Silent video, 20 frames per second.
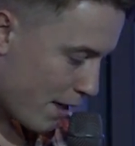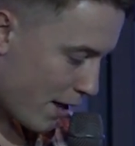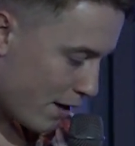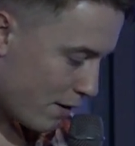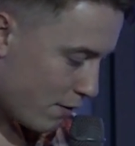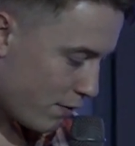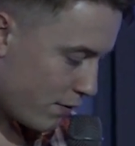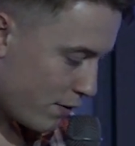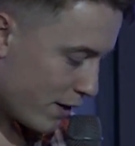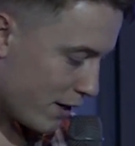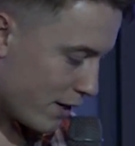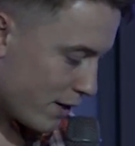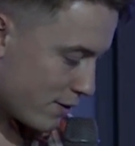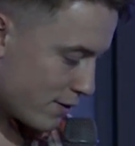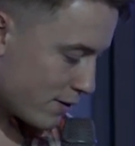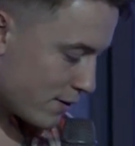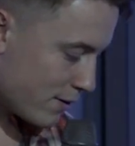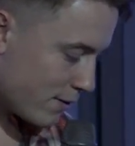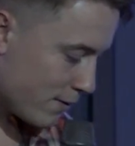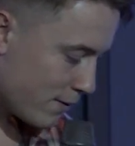And the thing
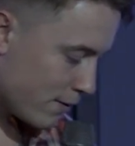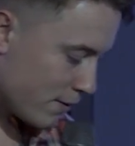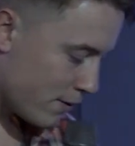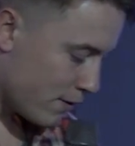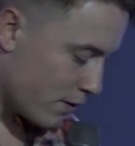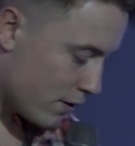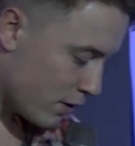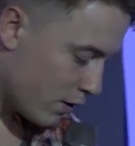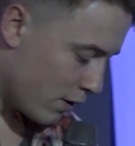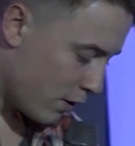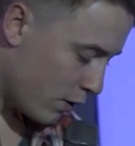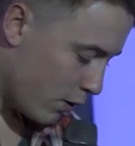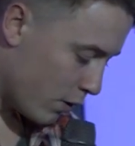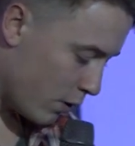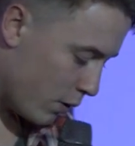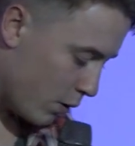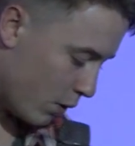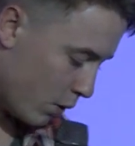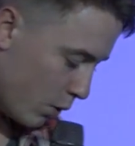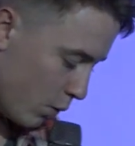is,
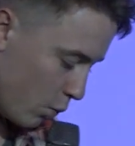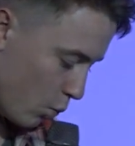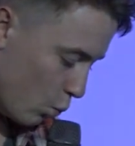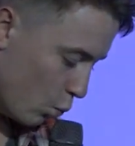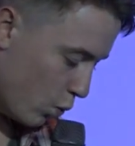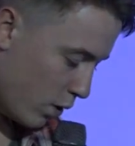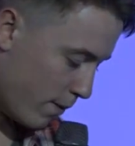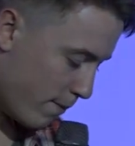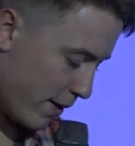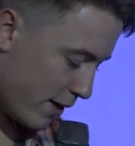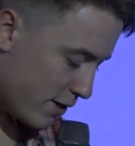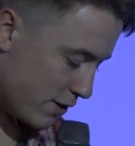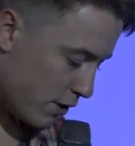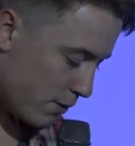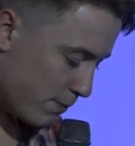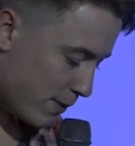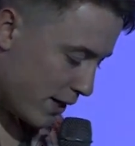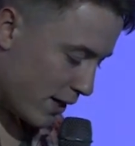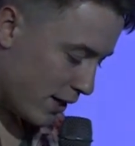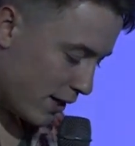we're meant
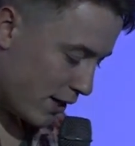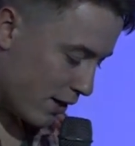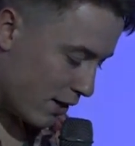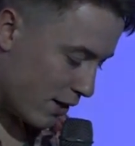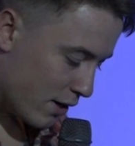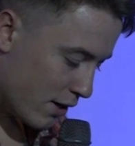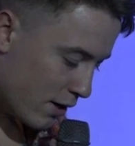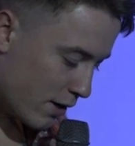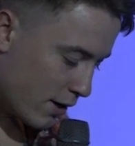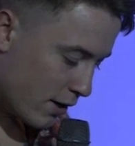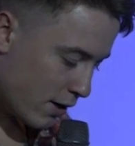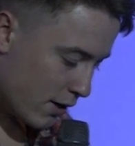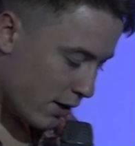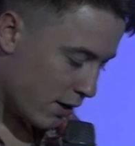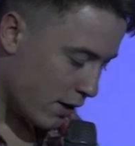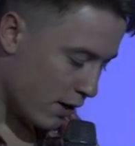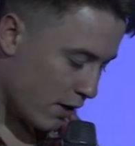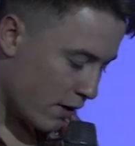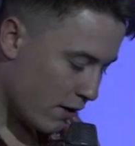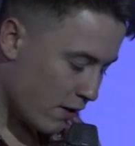to be
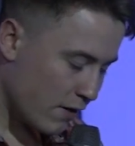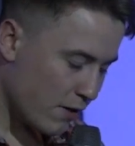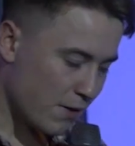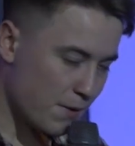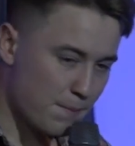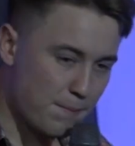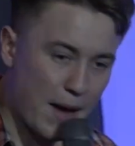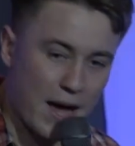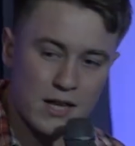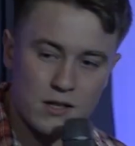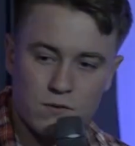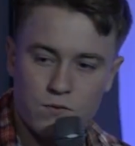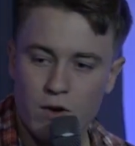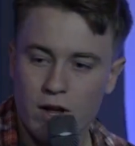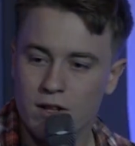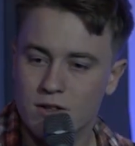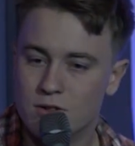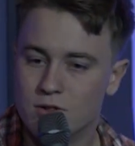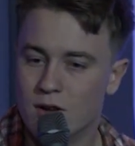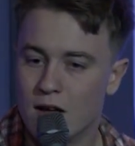the best
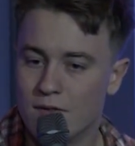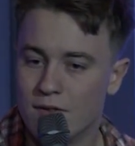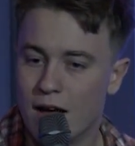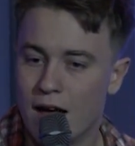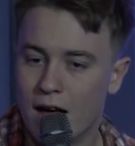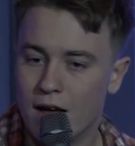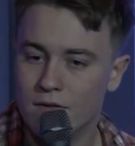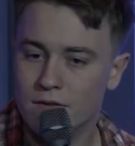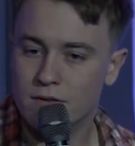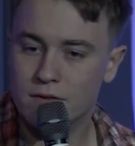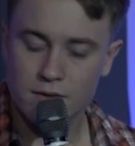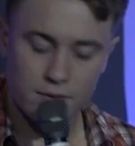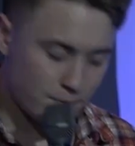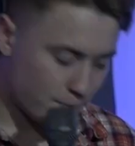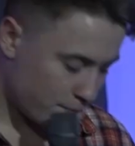friends to ever have.